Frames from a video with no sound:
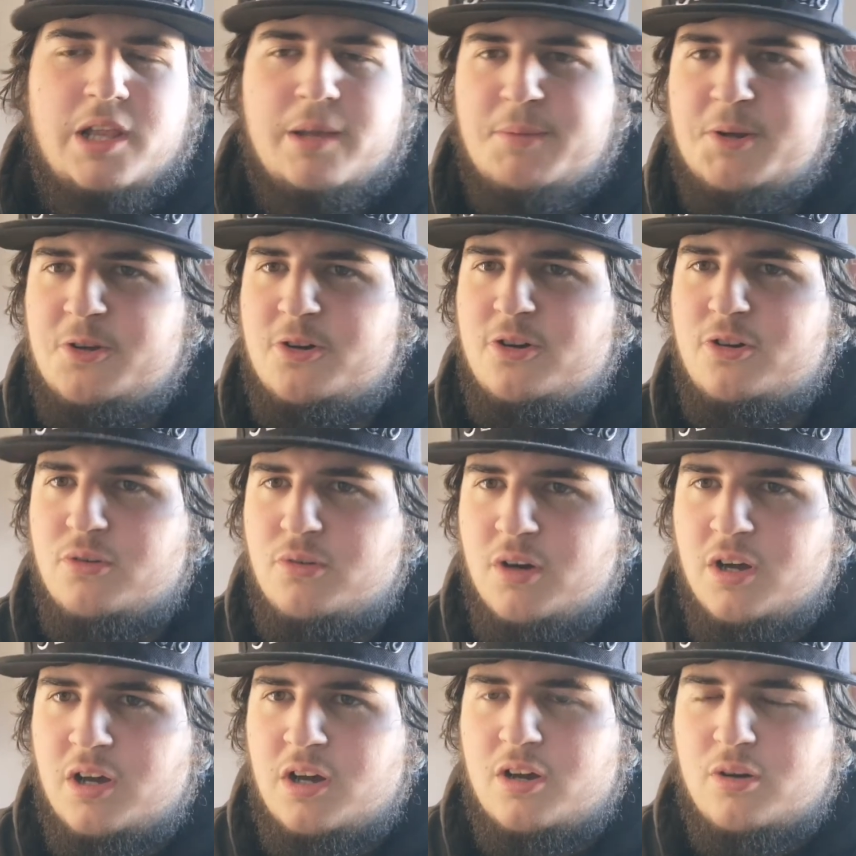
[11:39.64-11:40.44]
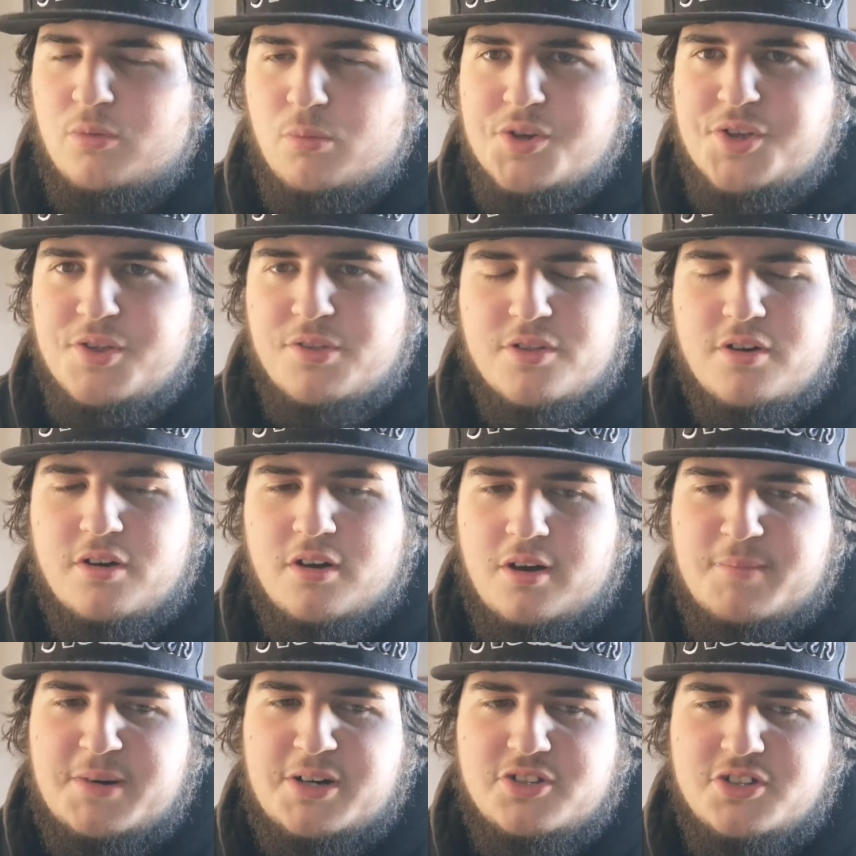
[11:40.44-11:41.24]
Let me know what you
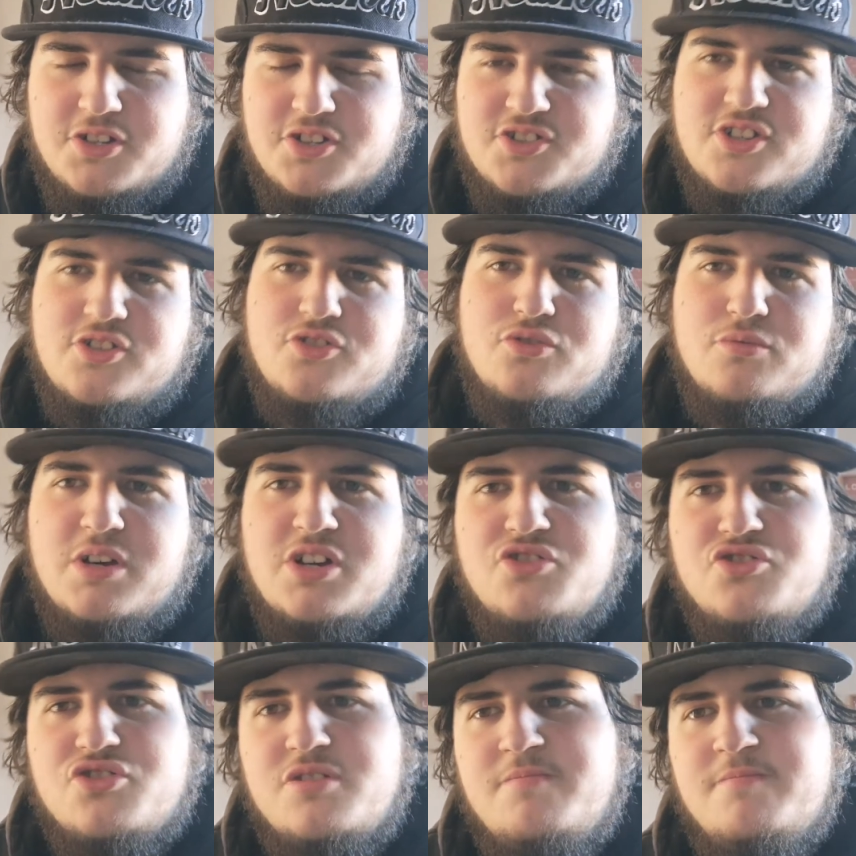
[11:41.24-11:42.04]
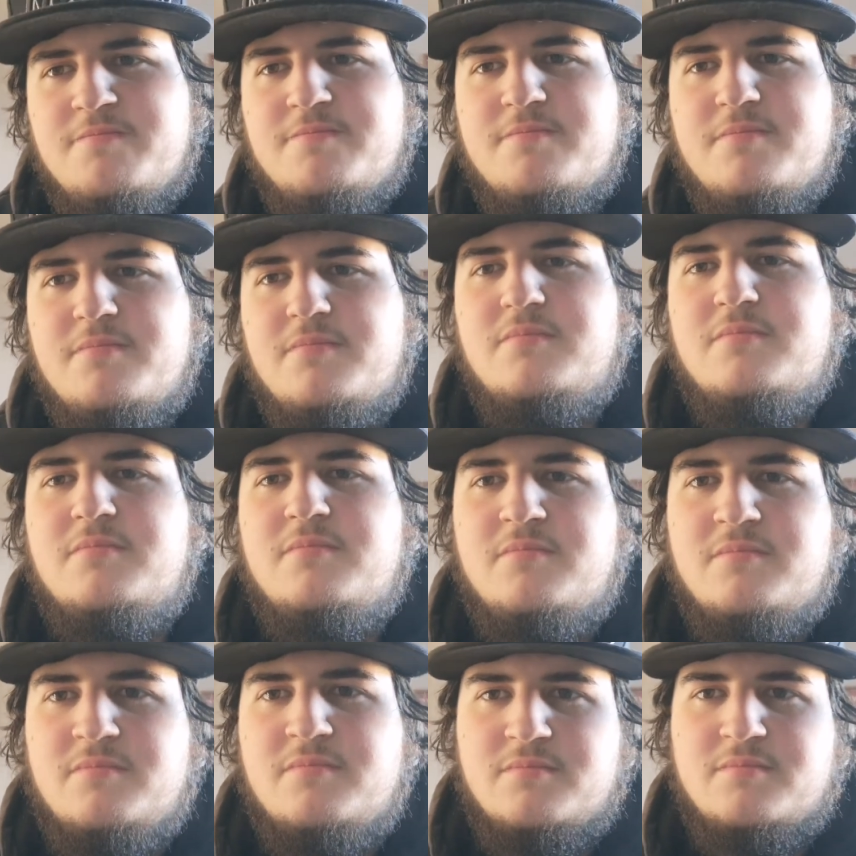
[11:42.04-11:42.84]
thought about this situation.
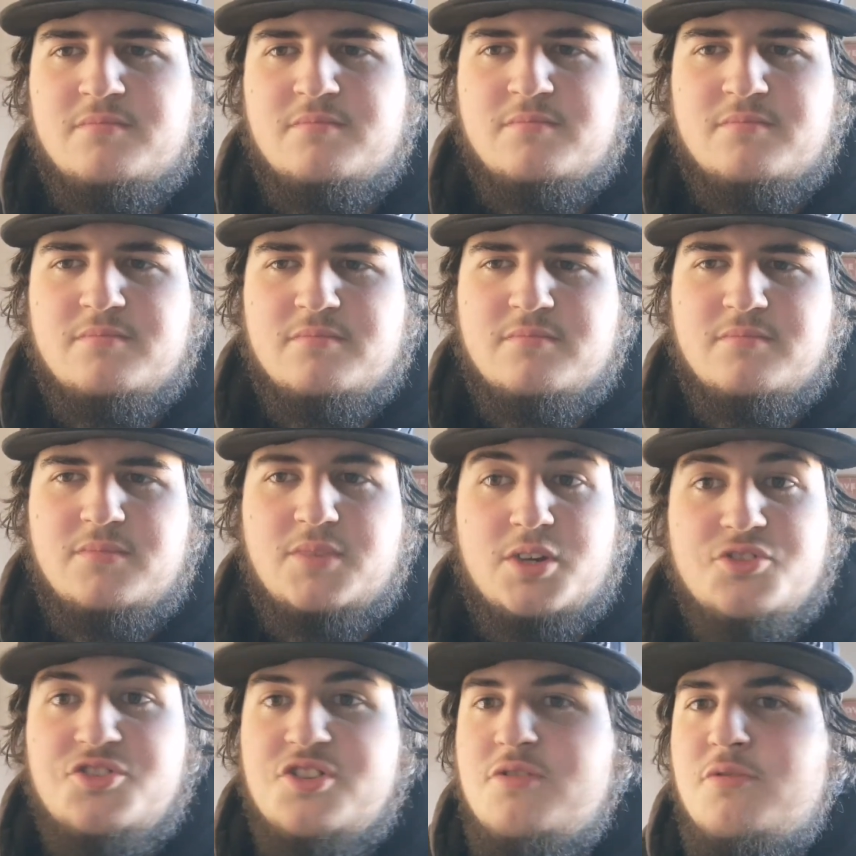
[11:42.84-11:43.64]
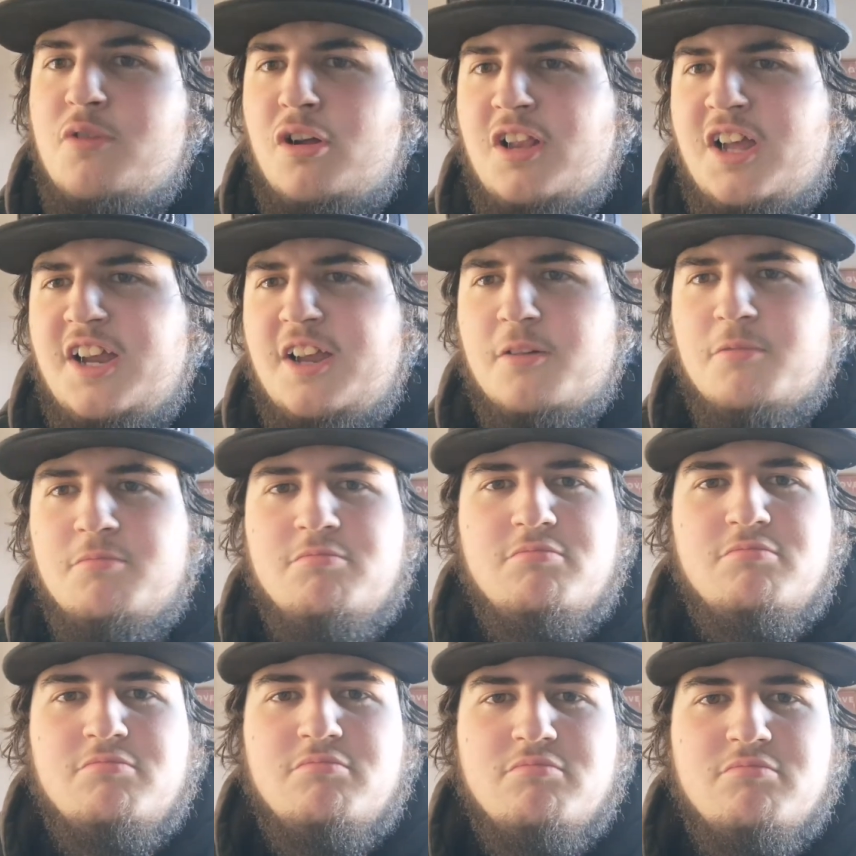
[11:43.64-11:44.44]
I'll see you all later.
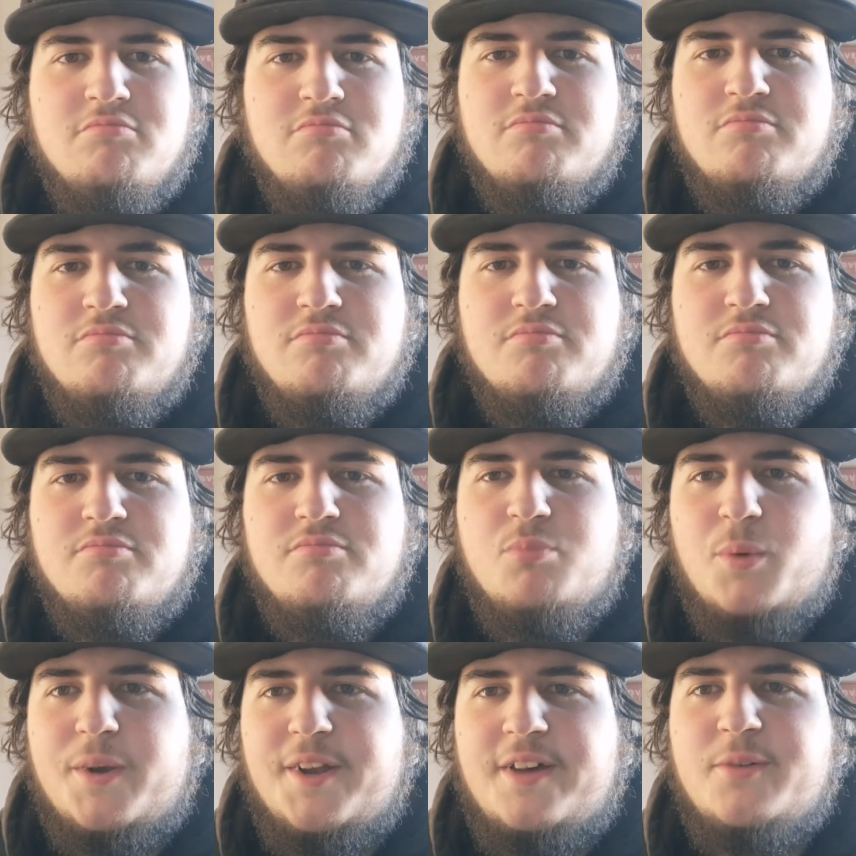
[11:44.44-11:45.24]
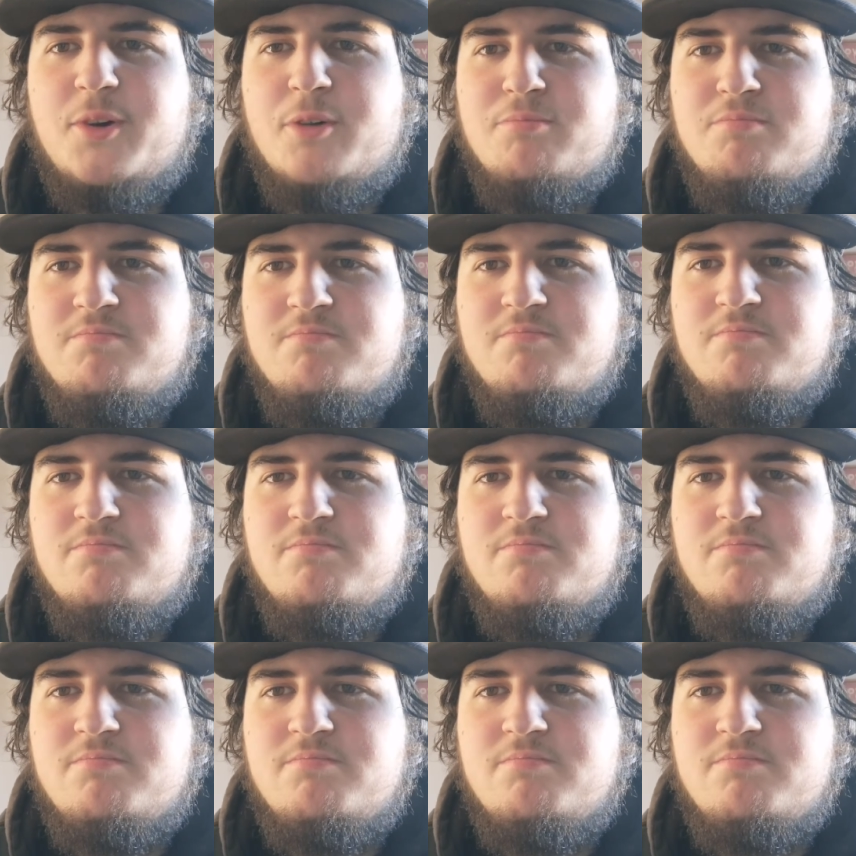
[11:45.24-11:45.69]
Whenever.